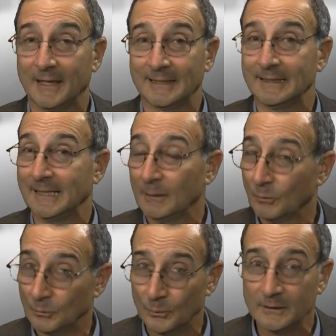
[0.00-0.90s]
And again,
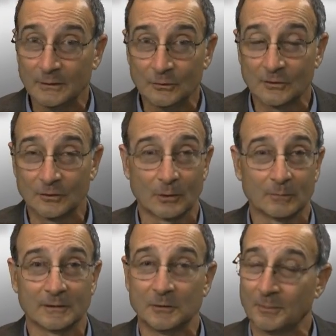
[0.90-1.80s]
when we use the term
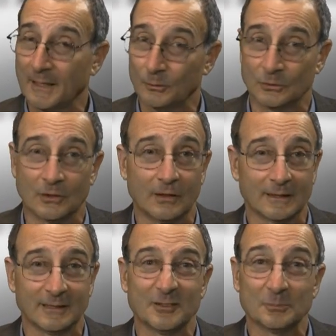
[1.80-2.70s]
leaseback, we're
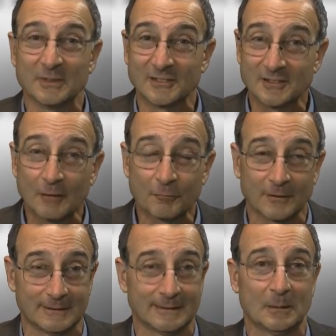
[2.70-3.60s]
talking
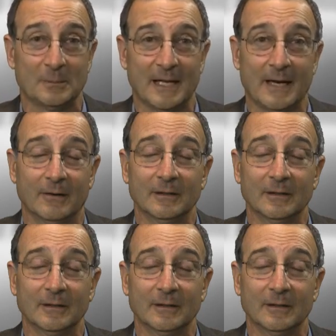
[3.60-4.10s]
specifically about